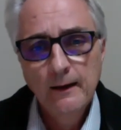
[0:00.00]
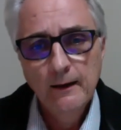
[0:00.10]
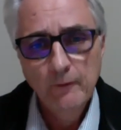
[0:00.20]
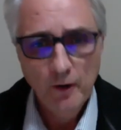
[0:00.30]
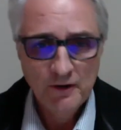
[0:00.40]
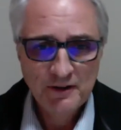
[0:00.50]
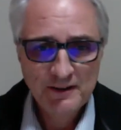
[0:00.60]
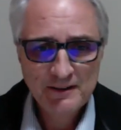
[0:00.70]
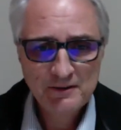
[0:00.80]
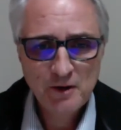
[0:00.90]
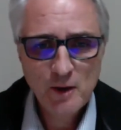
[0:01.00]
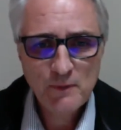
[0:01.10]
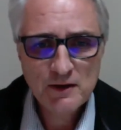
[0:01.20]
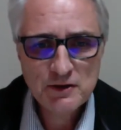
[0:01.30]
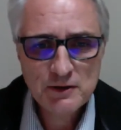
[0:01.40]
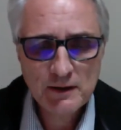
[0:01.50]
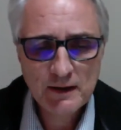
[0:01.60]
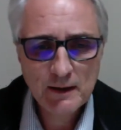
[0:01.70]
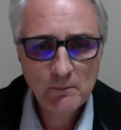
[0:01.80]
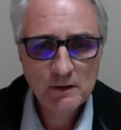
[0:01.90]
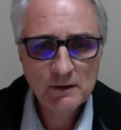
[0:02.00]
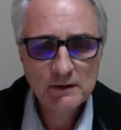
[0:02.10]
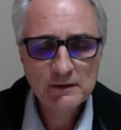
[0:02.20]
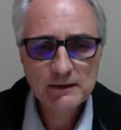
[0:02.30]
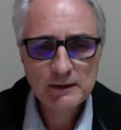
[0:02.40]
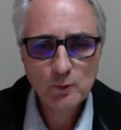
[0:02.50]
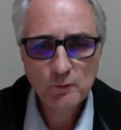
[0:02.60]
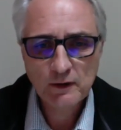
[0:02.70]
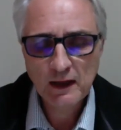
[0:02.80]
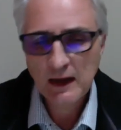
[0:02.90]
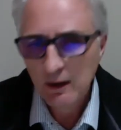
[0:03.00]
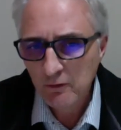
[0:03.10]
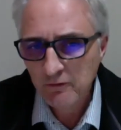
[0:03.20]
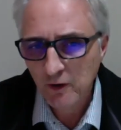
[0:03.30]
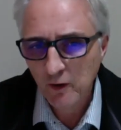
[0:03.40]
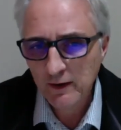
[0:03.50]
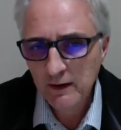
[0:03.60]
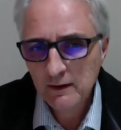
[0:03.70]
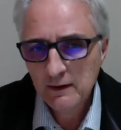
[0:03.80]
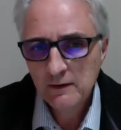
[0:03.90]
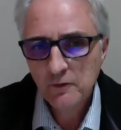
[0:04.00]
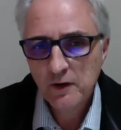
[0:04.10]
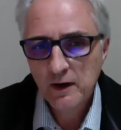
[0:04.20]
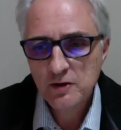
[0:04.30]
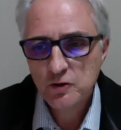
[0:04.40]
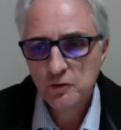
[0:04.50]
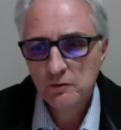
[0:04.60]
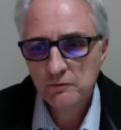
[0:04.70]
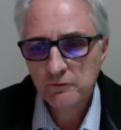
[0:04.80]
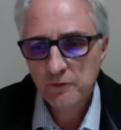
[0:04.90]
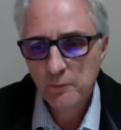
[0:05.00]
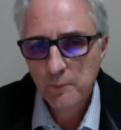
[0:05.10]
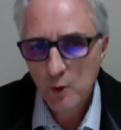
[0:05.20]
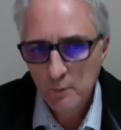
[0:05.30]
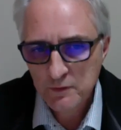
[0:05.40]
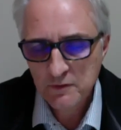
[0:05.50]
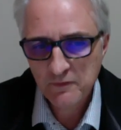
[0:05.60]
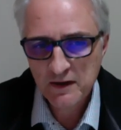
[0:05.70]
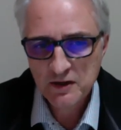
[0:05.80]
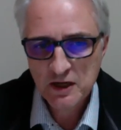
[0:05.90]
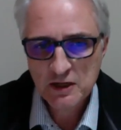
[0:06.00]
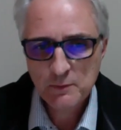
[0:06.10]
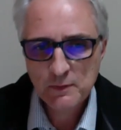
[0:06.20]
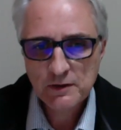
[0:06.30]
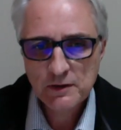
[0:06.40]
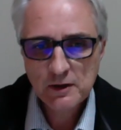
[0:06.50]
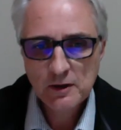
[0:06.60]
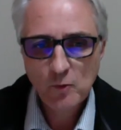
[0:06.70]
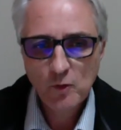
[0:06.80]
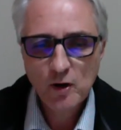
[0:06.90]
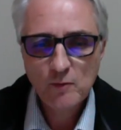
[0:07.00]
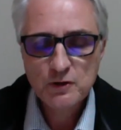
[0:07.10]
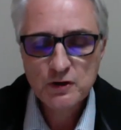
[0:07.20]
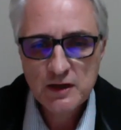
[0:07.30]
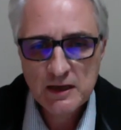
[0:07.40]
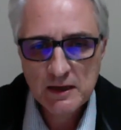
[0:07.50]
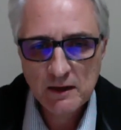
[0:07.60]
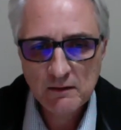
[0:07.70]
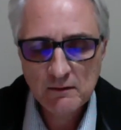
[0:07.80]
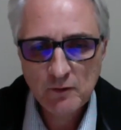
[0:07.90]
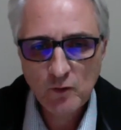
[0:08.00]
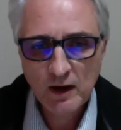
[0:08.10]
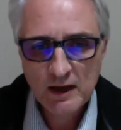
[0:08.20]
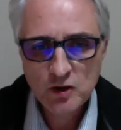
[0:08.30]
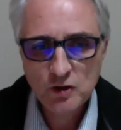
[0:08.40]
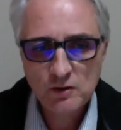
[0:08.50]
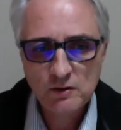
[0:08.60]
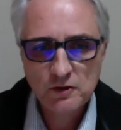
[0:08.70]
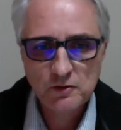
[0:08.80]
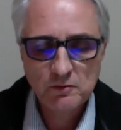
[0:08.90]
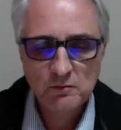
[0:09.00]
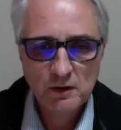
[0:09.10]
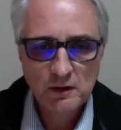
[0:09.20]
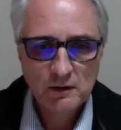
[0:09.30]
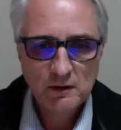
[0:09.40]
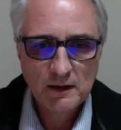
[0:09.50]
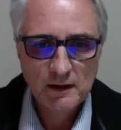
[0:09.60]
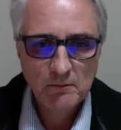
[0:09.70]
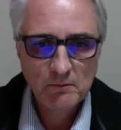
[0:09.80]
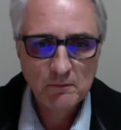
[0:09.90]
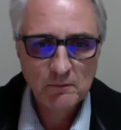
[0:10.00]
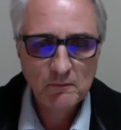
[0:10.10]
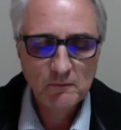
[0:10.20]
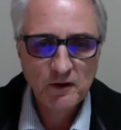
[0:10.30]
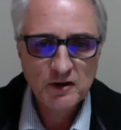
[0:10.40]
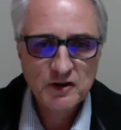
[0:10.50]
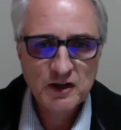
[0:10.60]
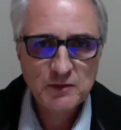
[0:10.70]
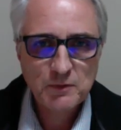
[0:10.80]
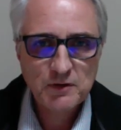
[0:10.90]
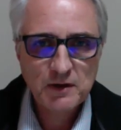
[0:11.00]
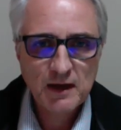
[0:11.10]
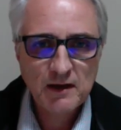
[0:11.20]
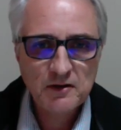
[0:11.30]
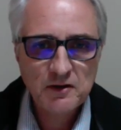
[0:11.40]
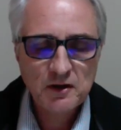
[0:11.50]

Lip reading: Right, I hope that's helpful in clarifying the nature of the purpose of the assessment, what I'm seeking in relation to the assessment, and